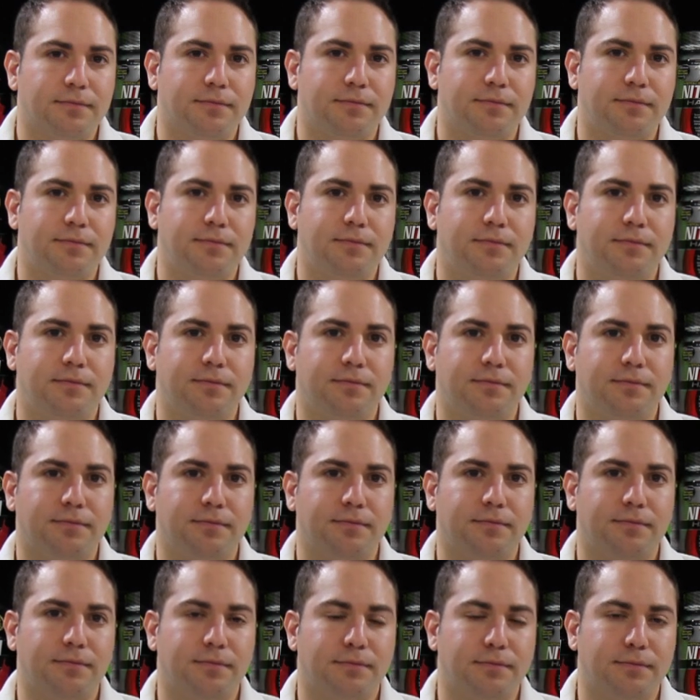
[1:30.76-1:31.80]

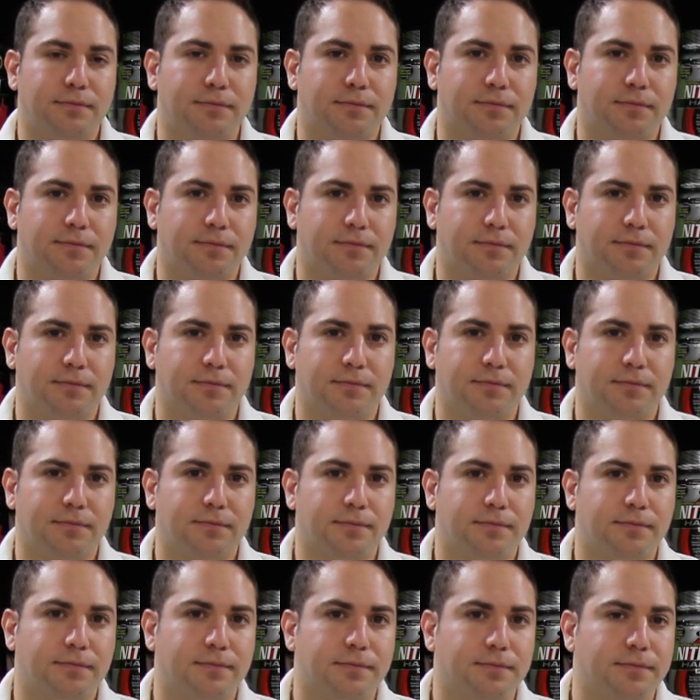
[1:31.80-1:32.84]

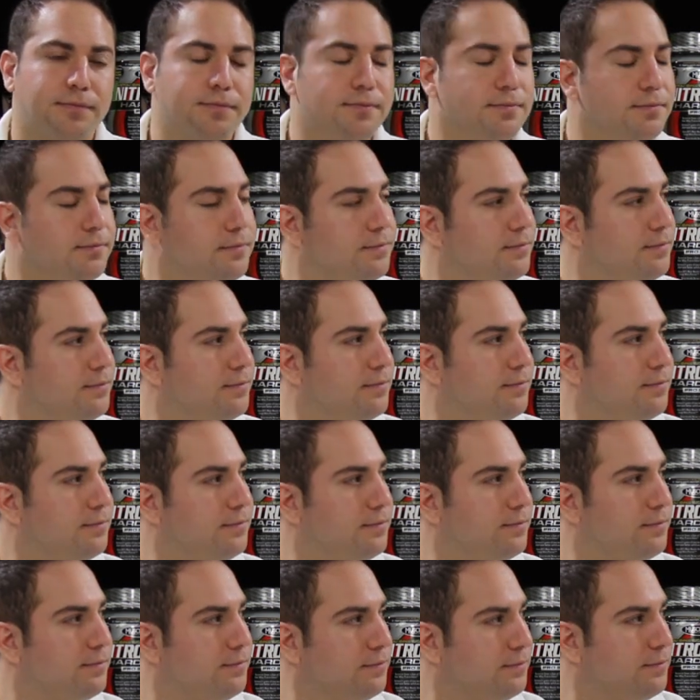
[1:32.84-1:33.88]

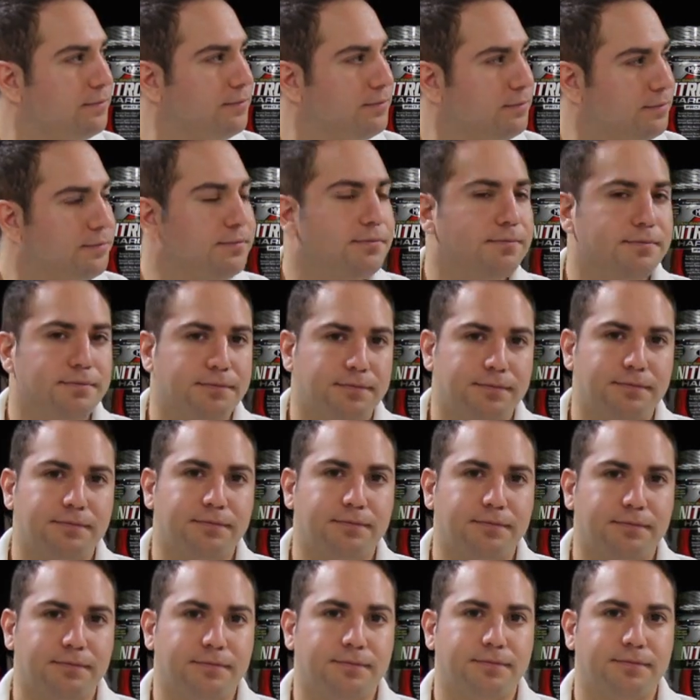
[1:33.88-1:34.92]

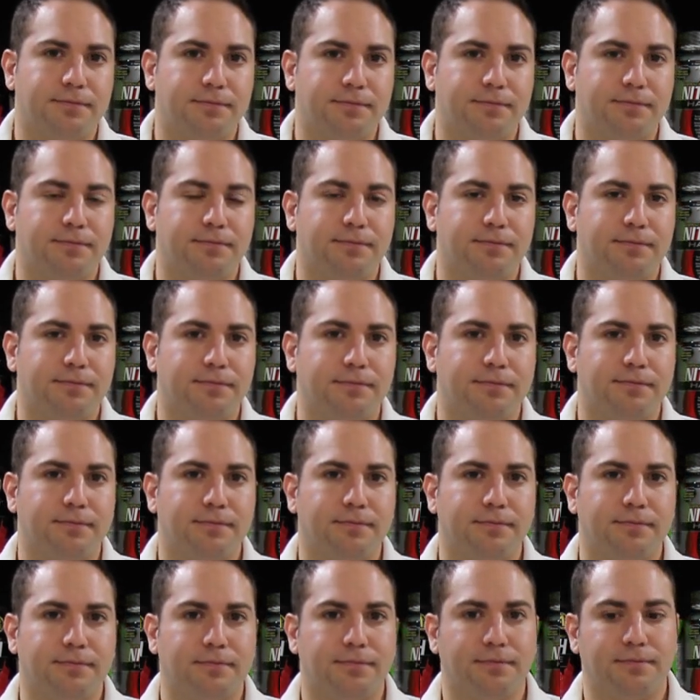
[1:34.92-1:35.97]

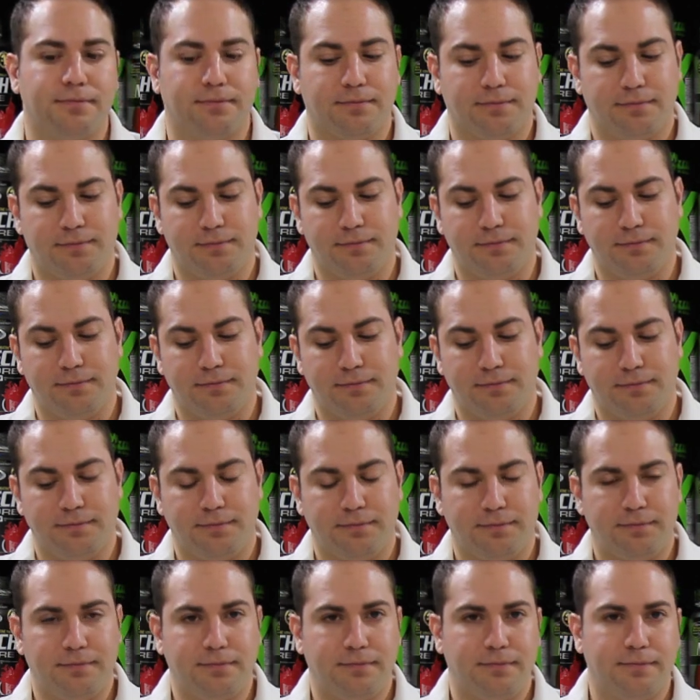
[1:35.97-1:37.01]

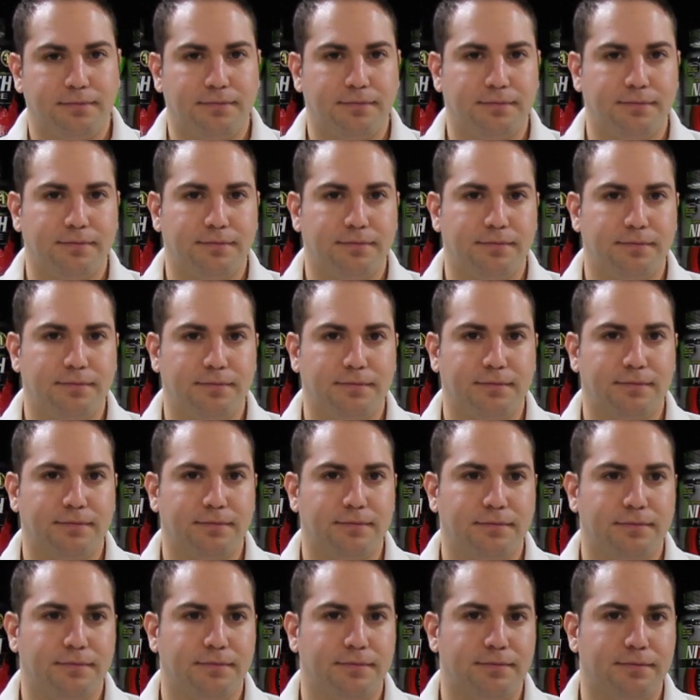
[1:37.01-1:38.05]

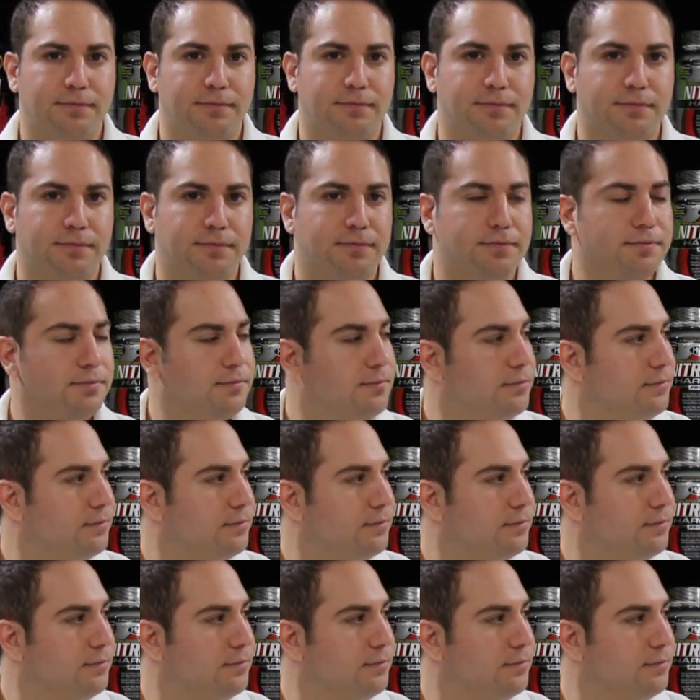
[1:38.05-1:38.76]
(silent)